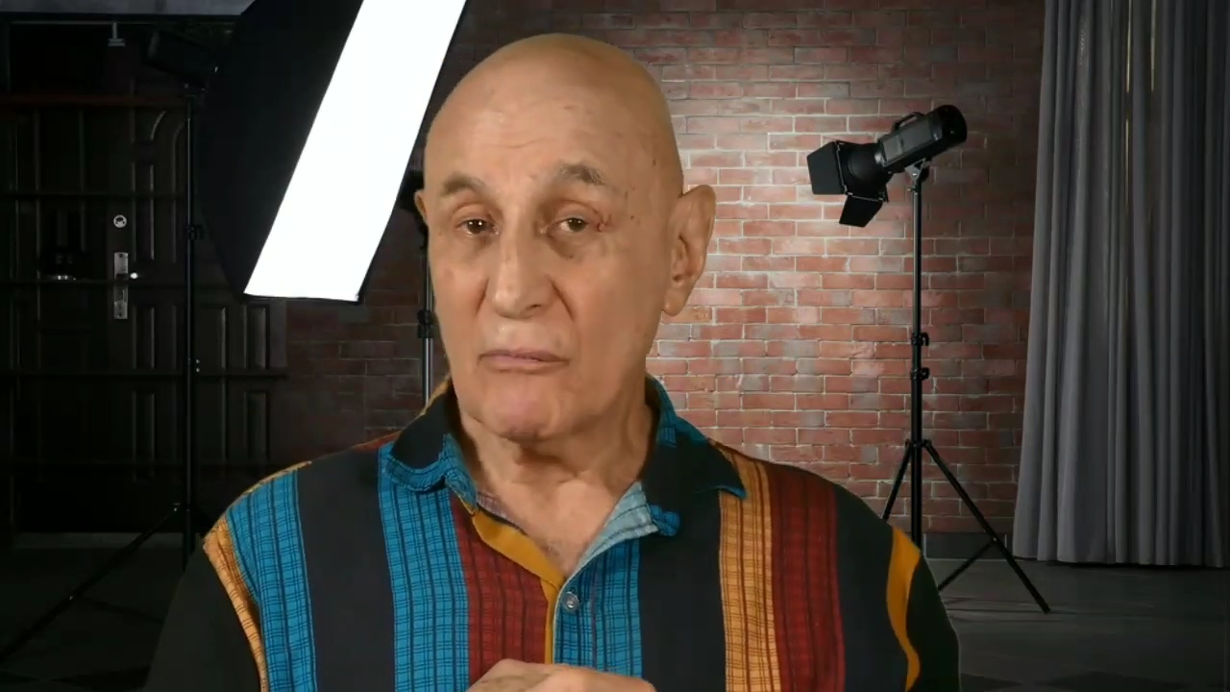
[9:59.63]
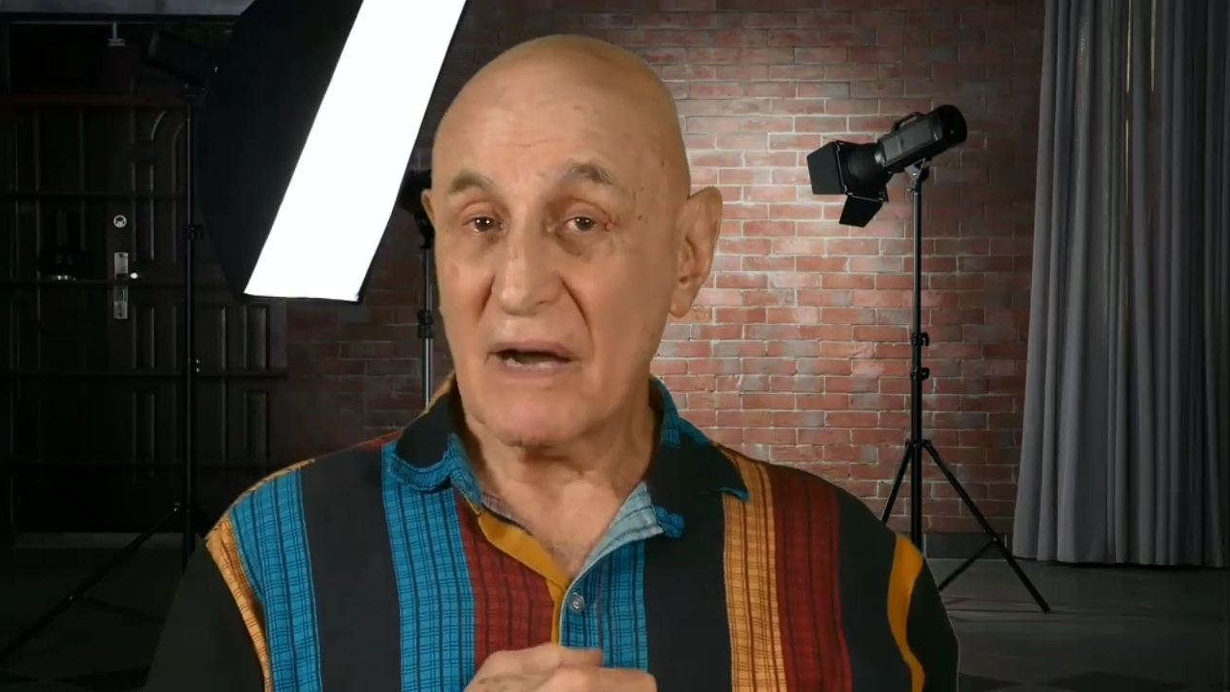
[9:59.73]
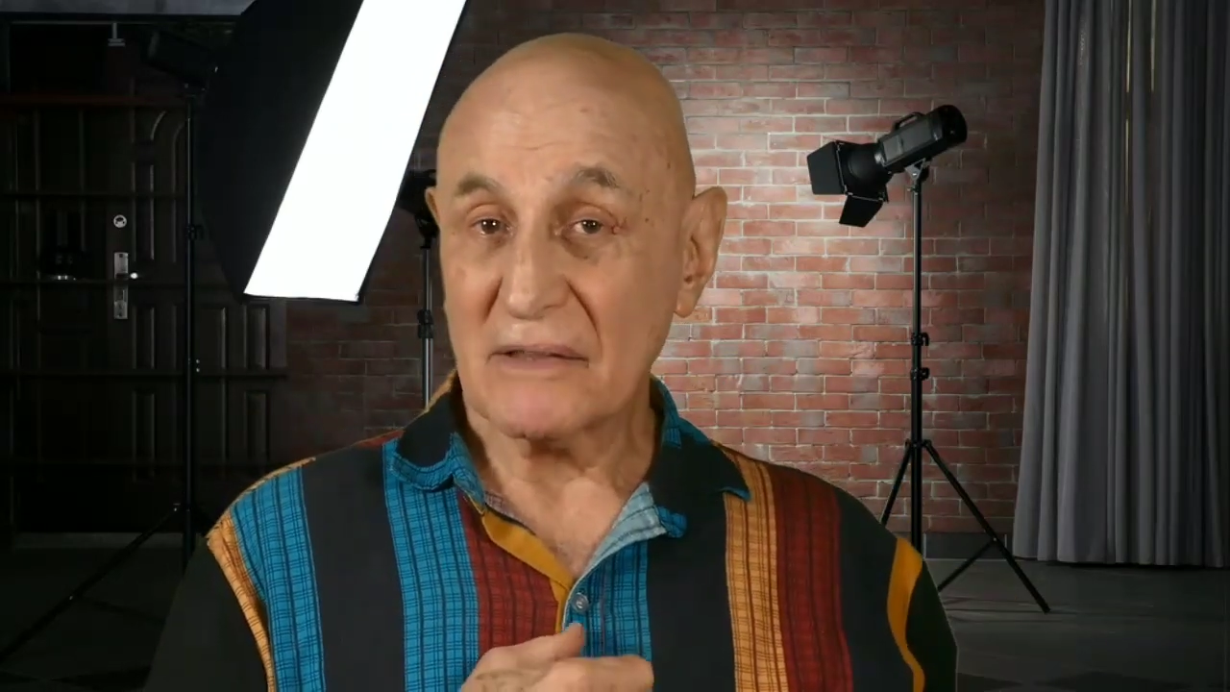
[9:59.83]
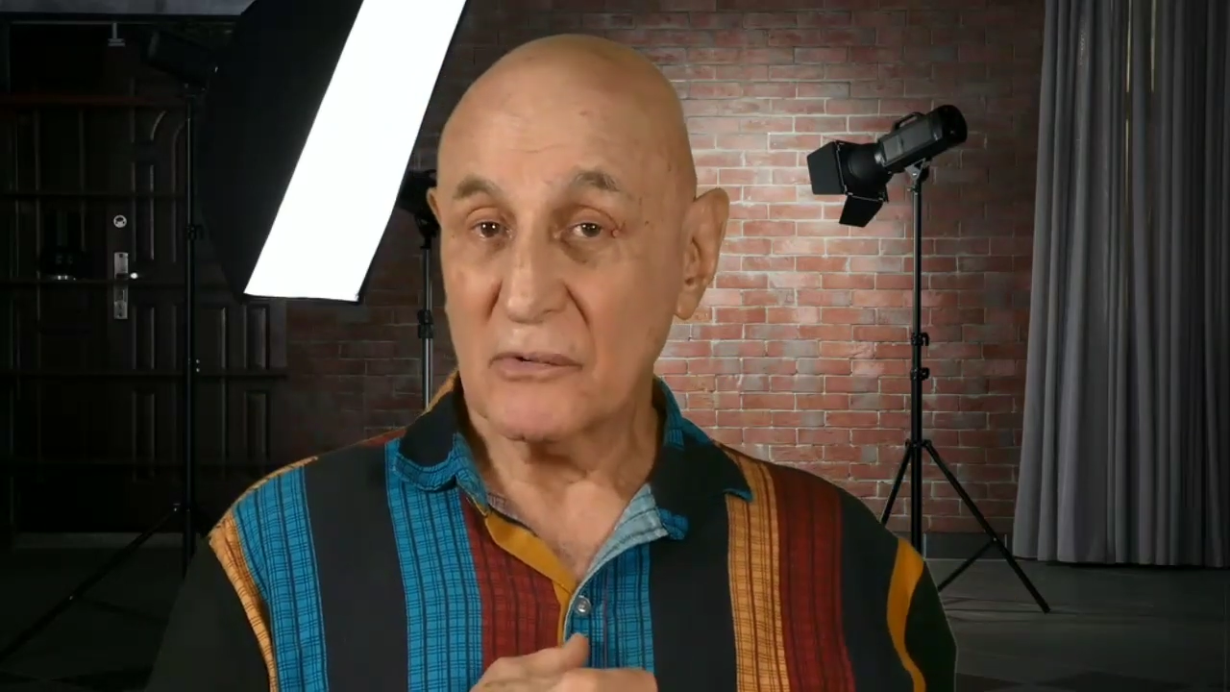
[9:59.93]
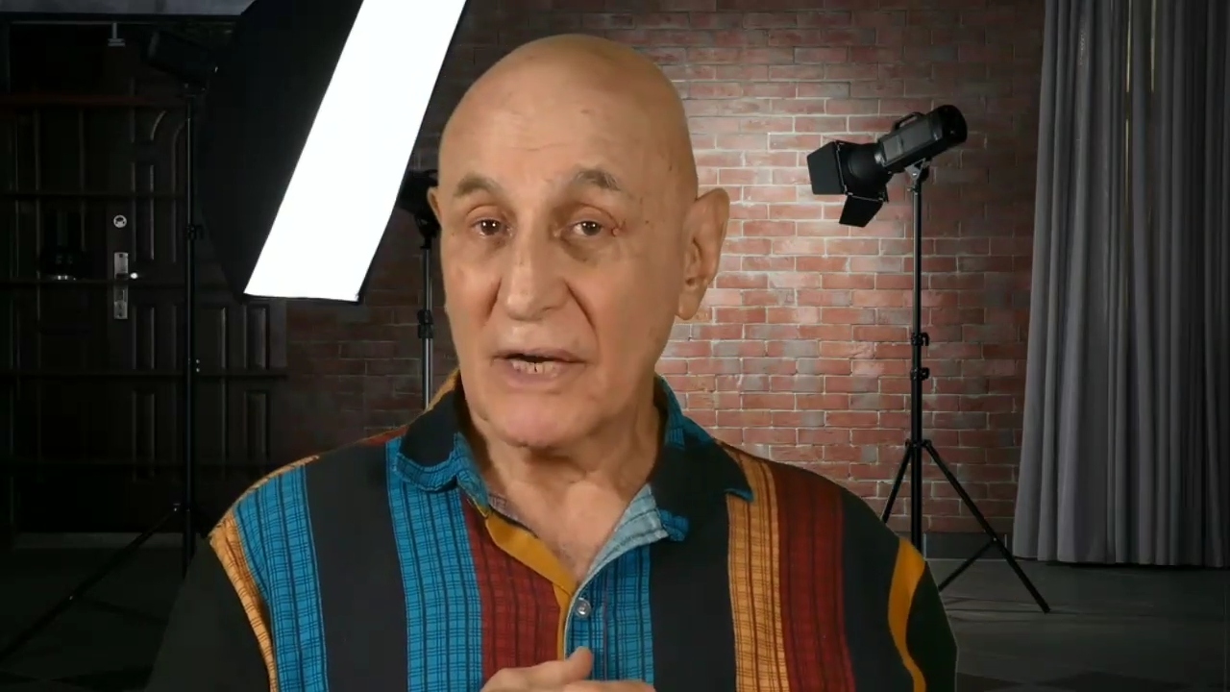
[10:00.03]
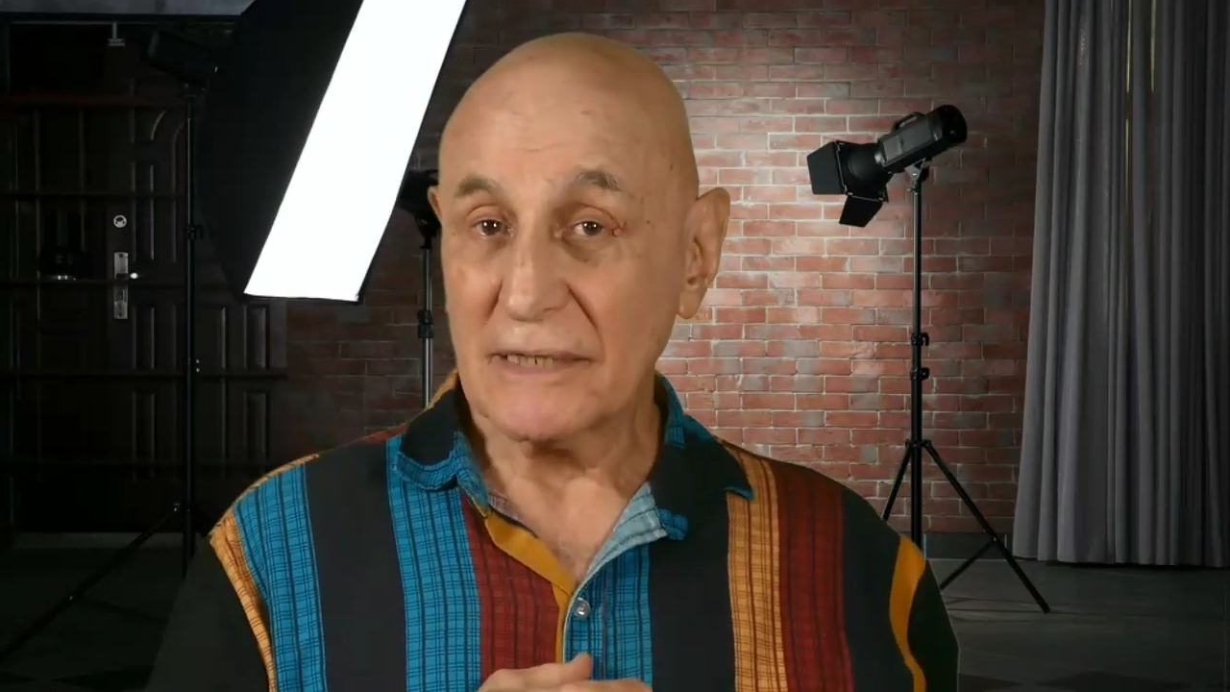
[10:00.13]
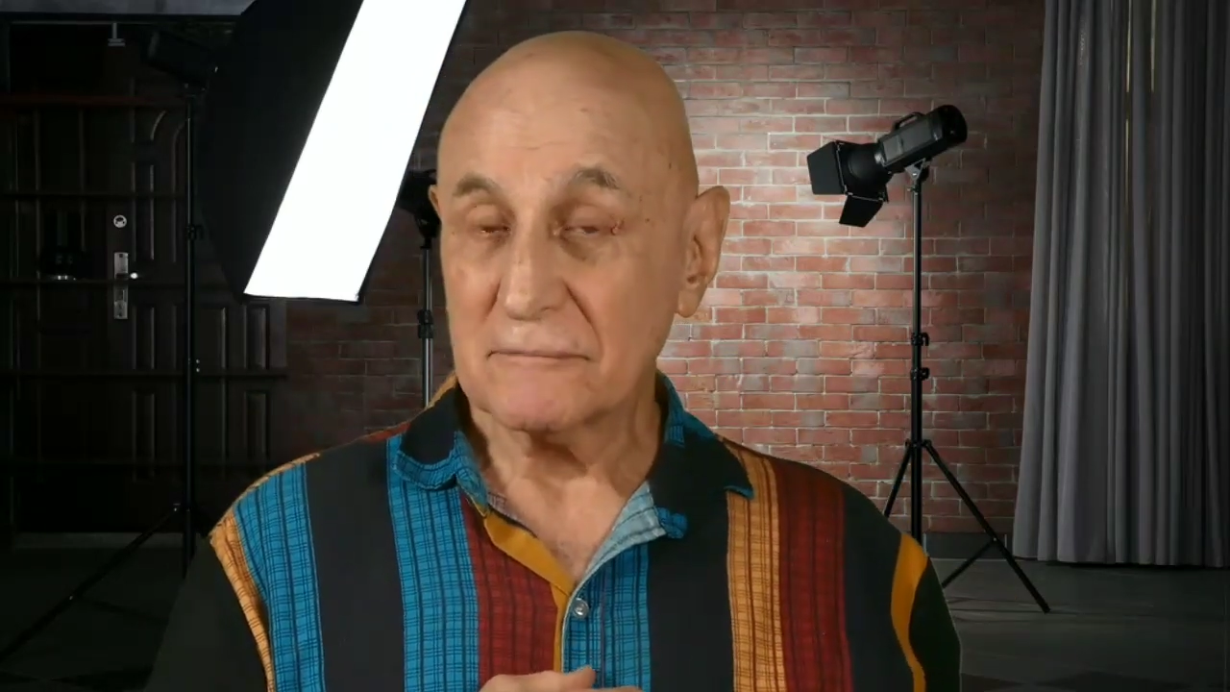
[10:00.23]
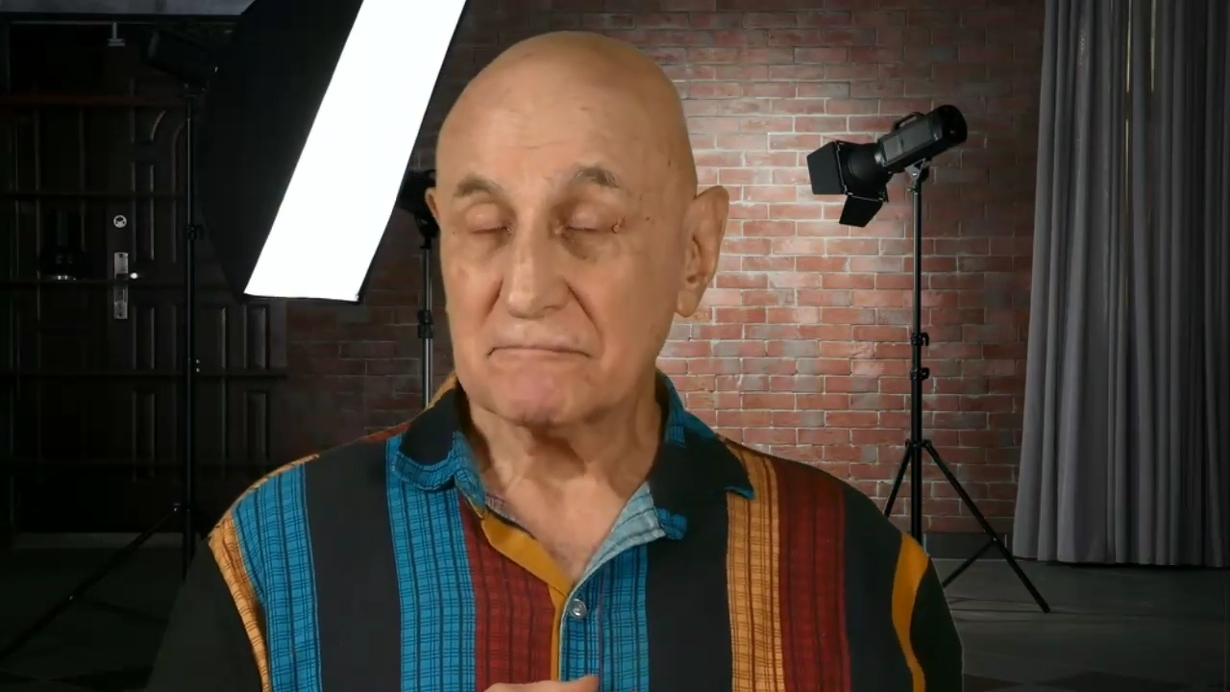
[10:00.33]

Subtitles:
by the way,